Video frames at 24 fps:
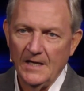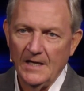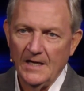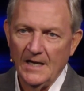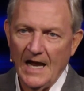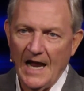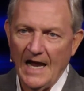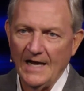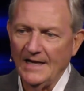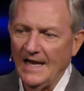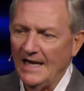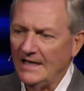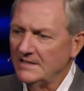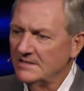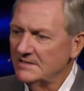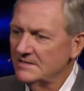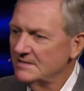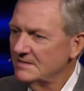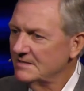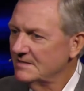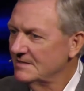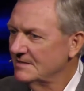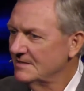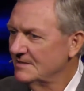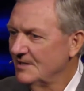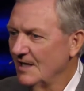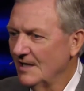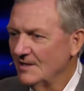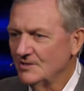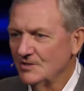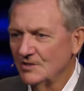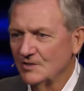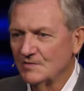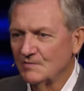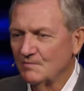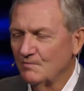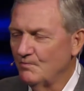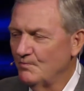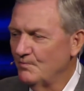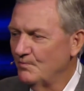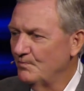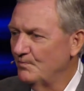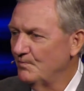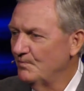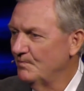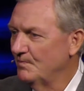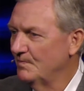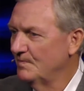And that's just
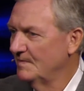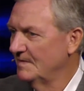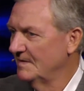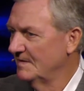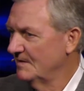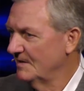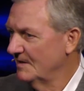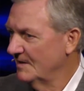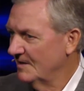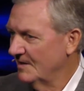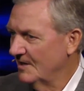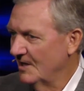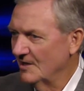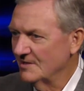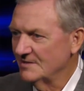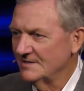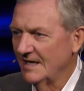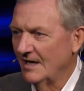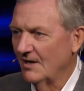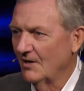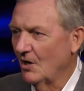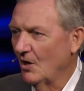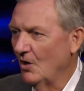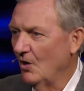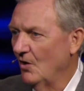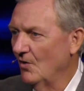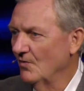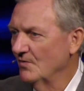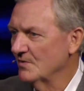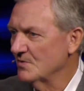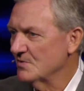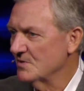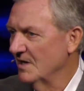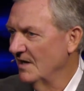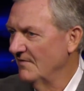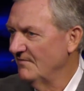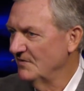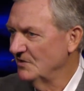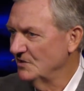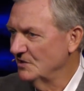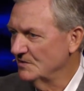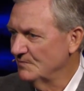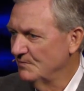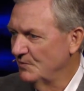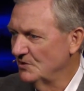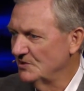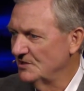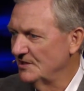cuts out all the stuff. It
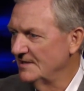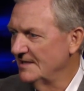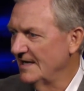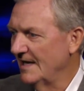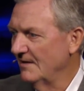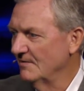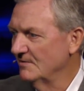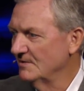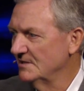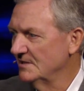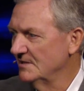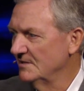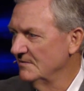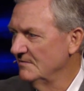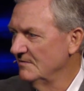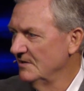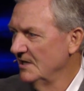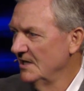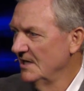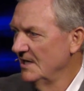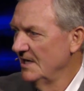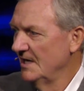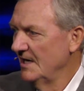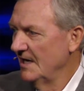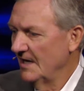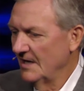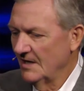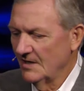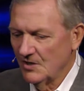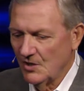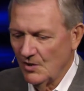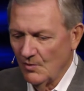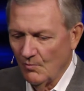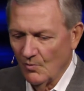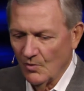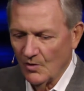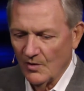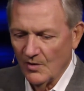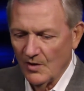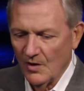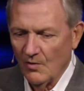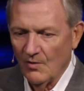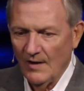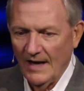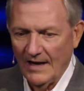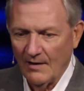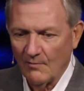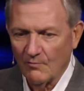just puts it down to, you want to know
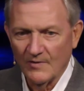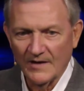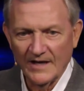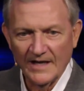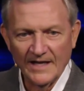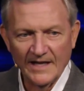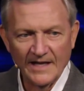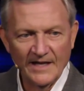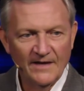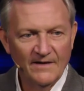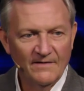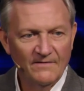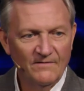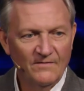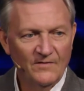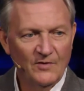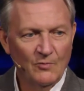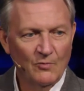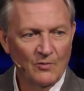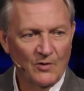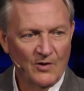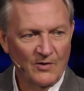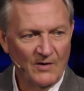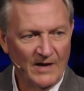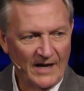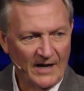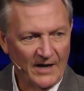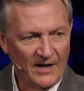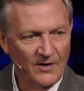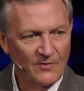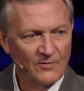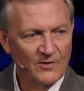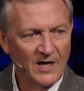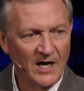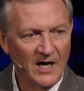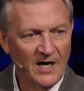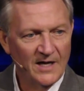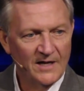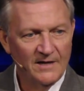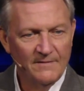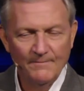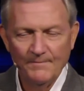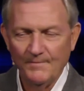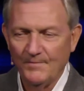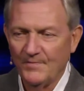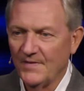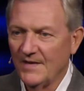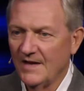how to really live? You want to know how to know God?
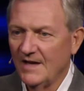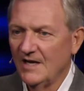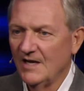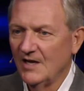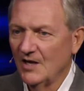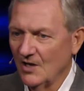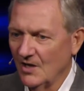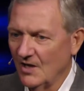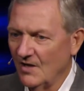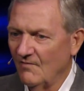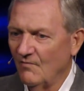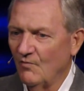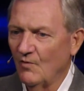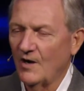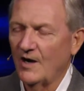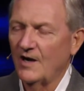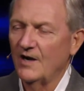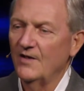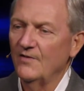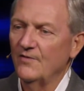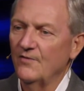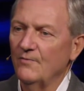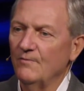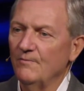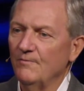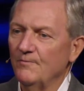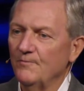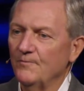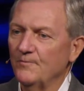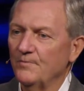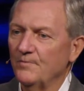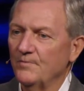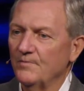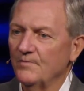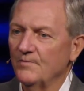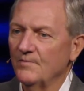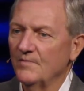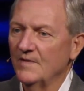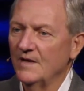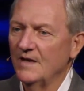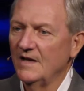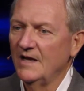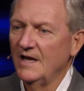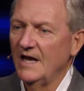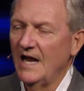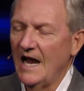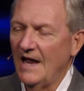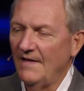Love one another.
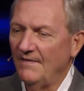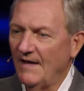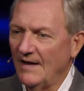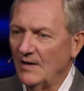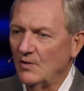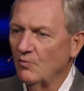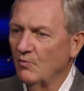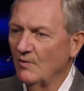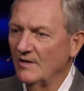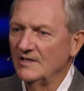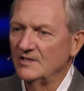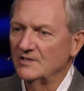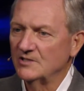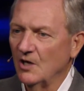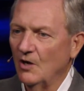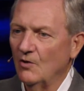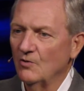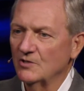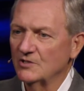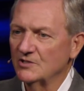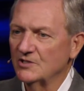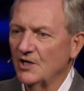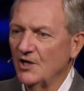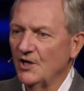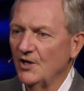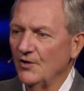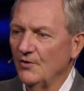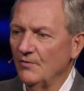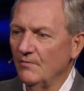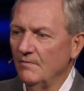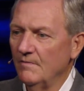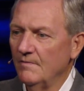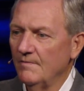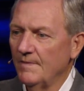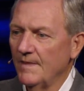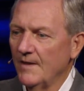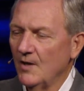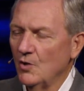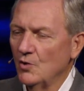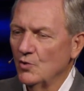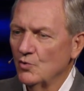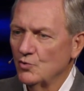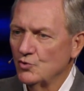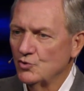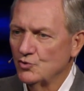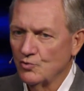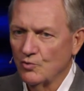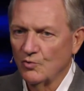And that's what he's called us to do.
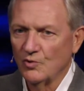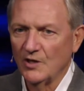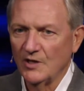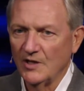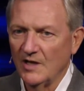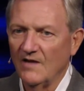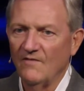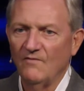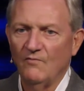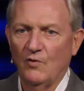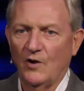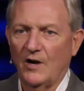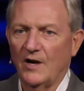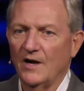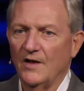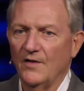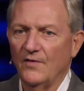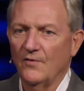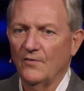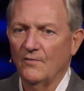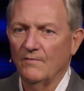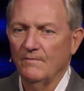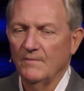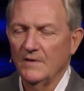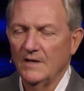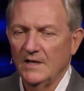Truly love one another.